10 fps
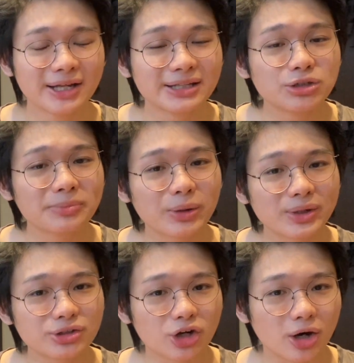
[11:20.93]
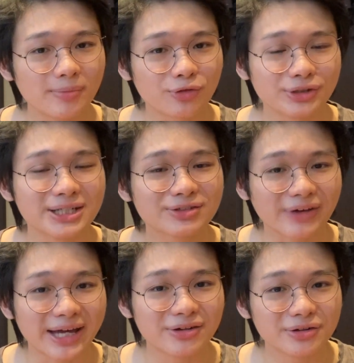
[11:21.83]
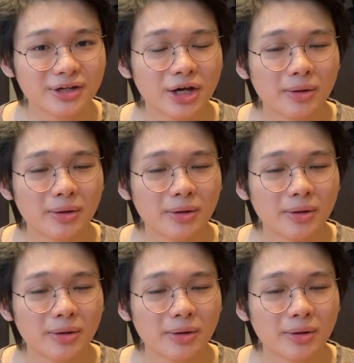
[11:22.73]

then you might want to opt for this final,